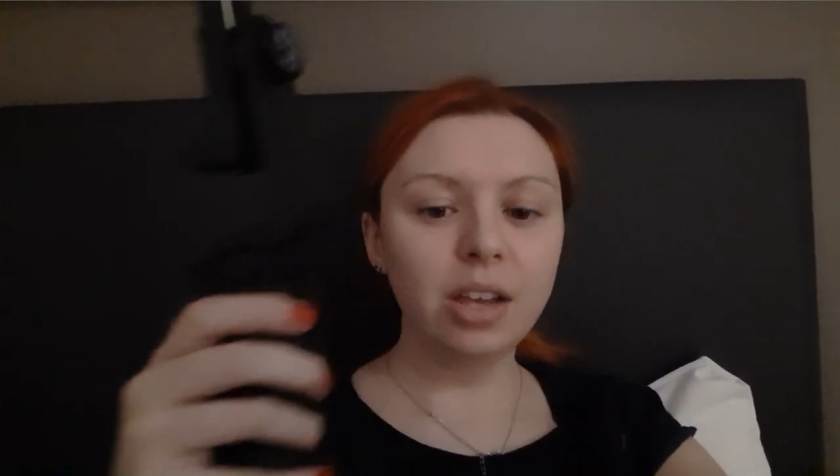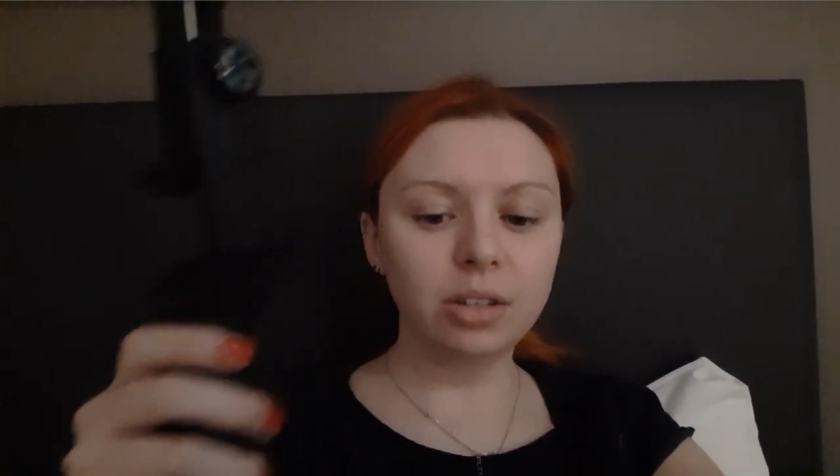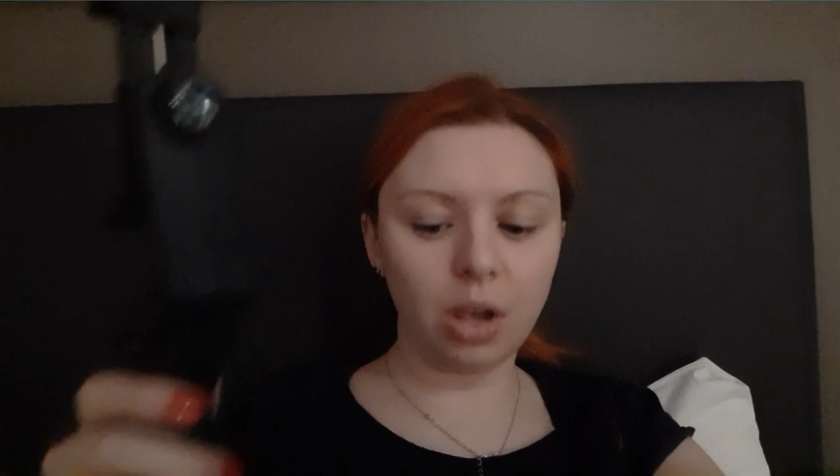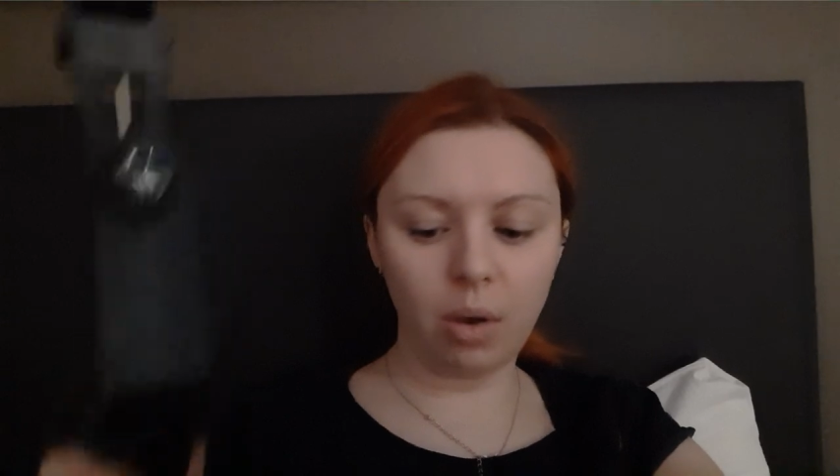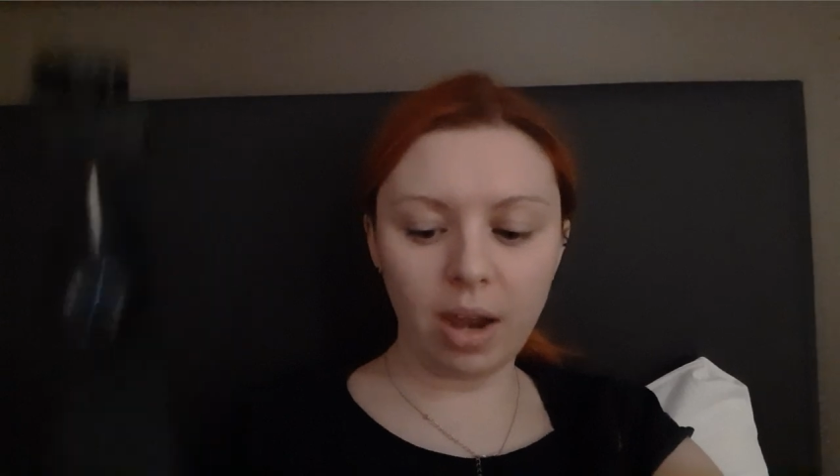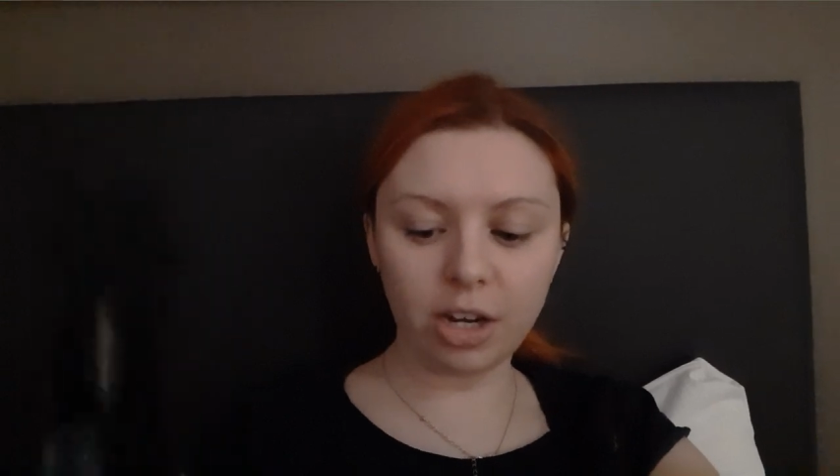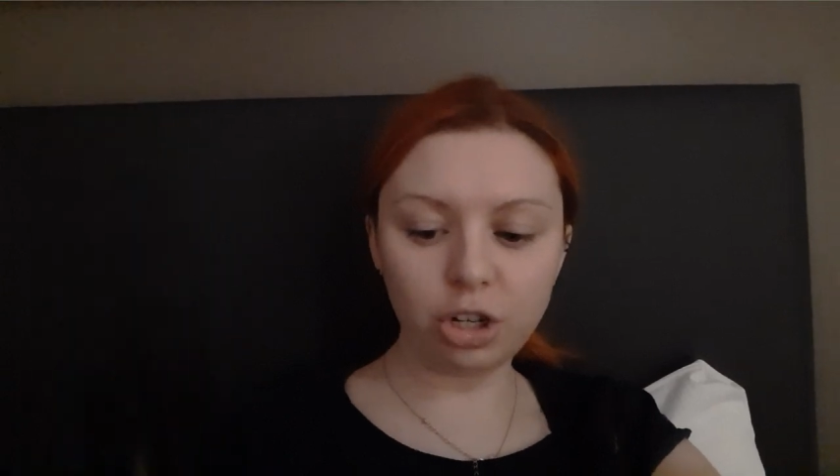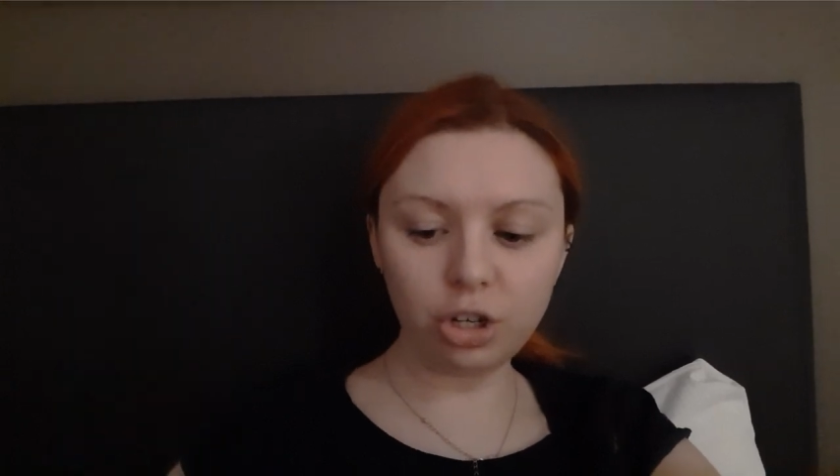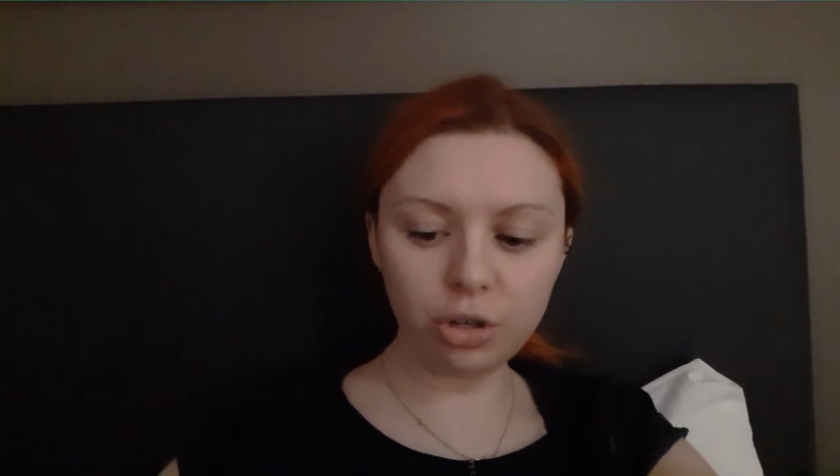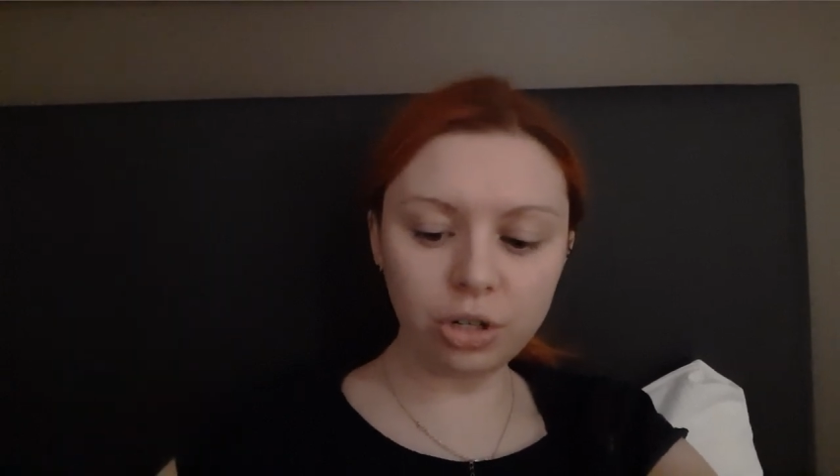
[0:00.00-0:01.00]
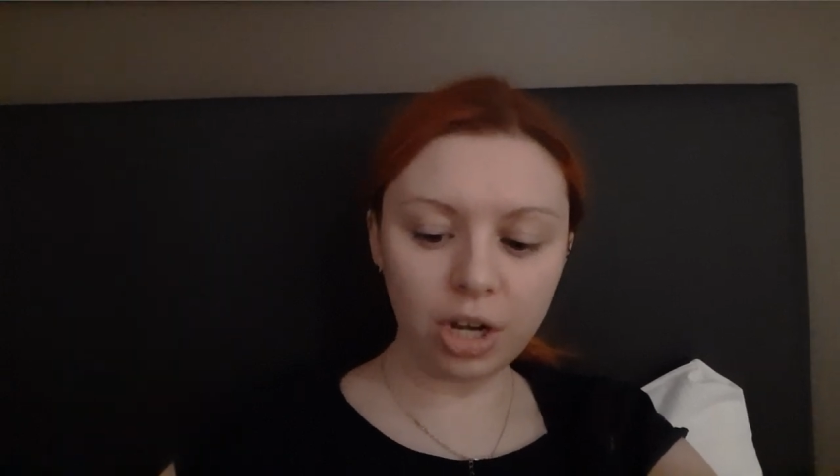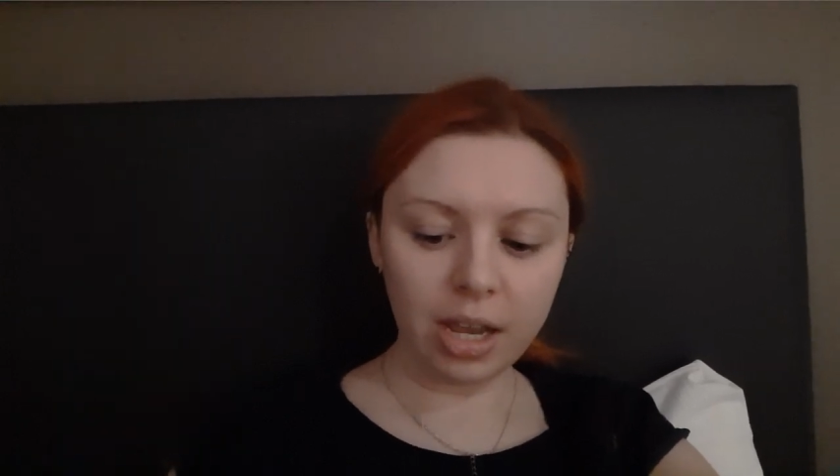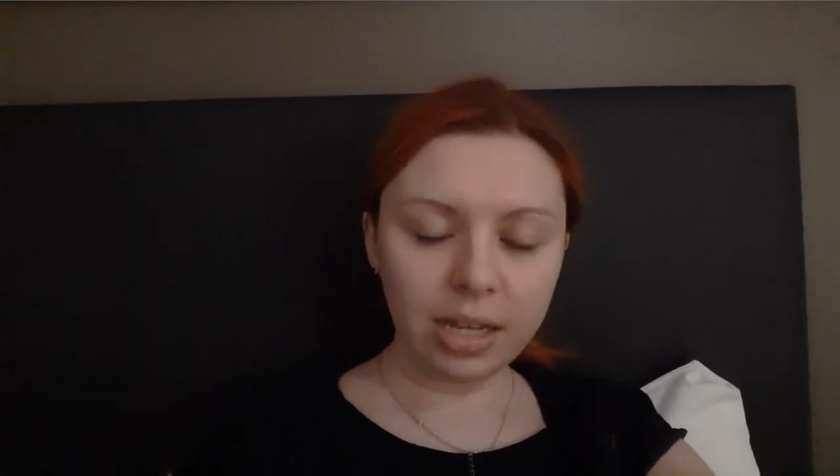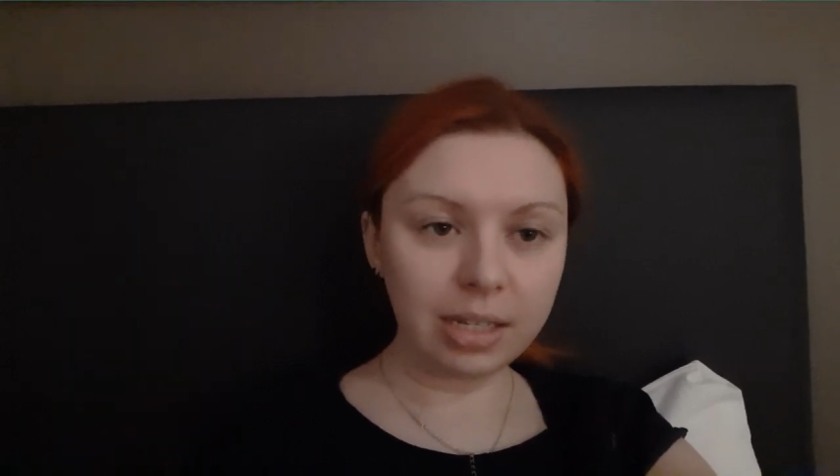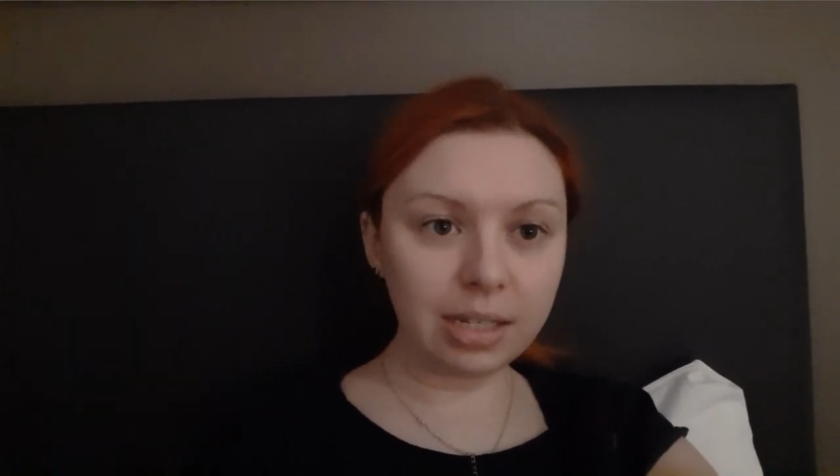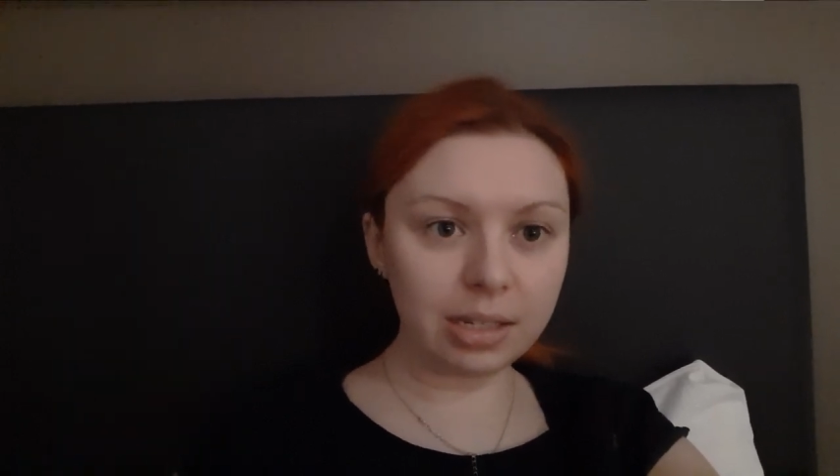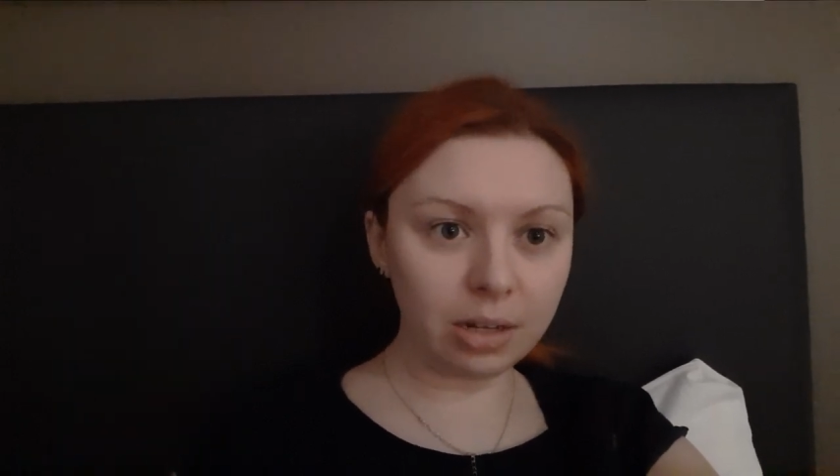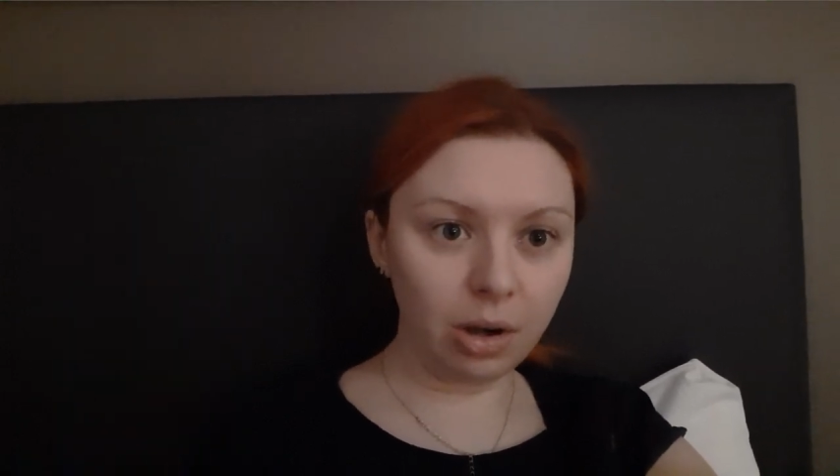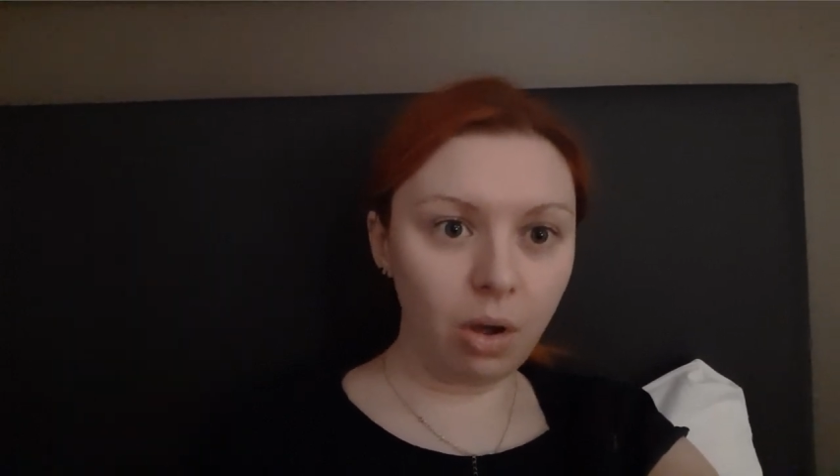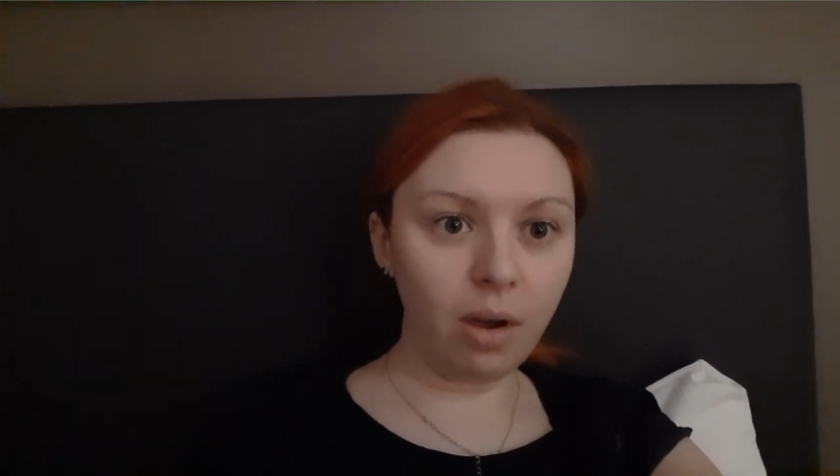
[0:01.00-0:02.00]
So, and it should
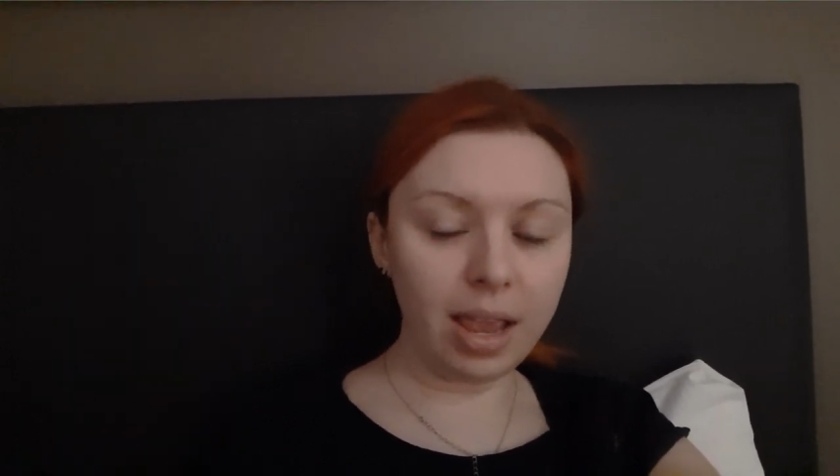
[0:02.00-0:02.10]
slot